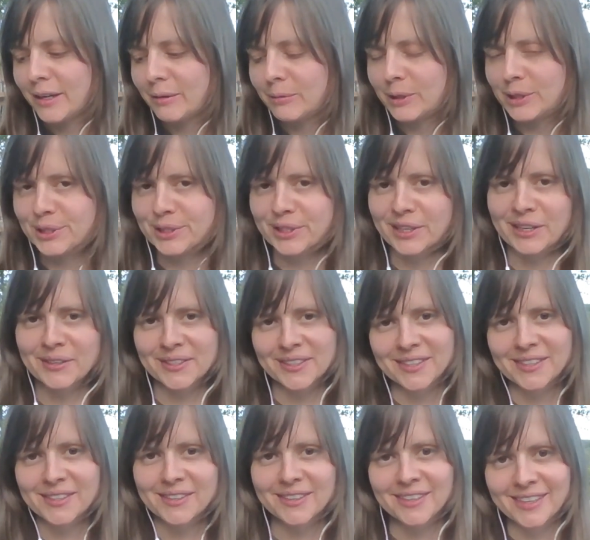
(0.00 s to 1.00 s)
which sounds a
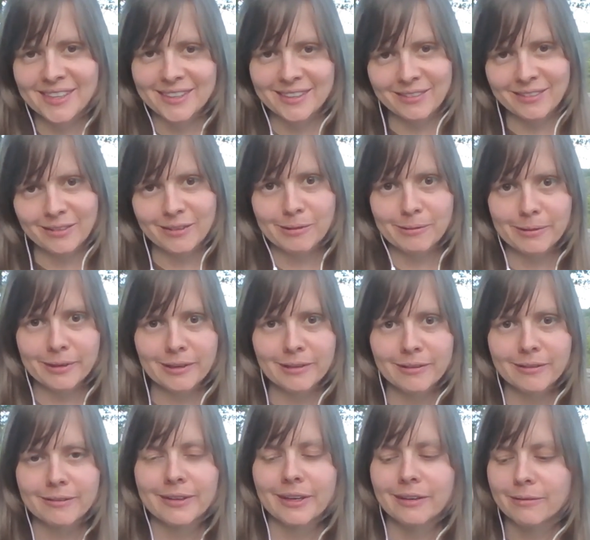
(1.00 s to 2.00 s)
little like, oh, we're
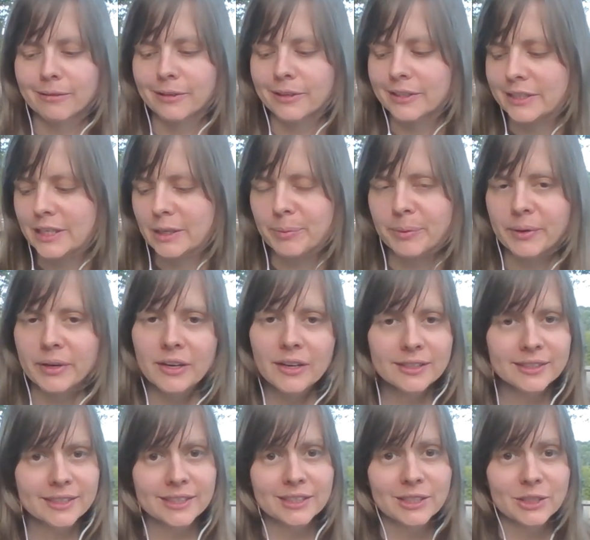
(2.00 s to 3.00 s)
going to get really deep here
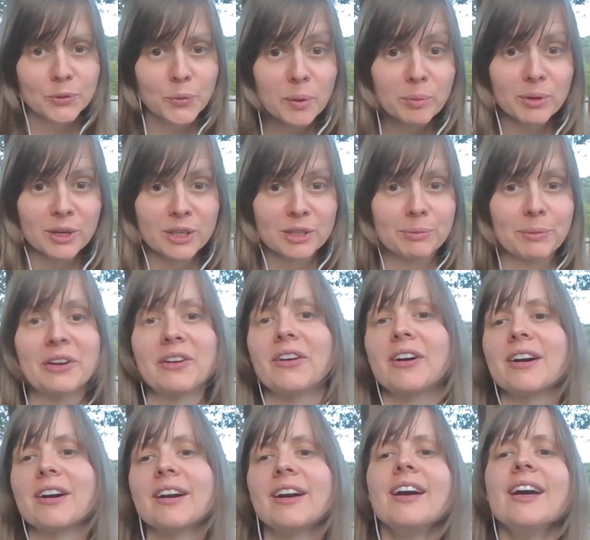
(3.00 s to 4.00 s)
because I just want to brush my
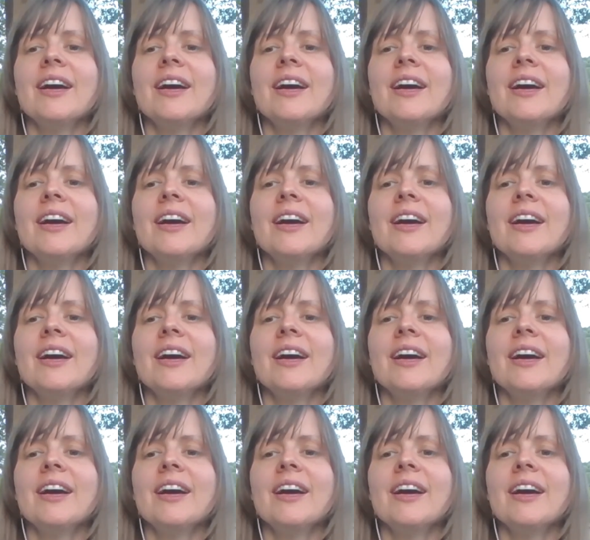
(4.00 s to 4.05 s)
dog,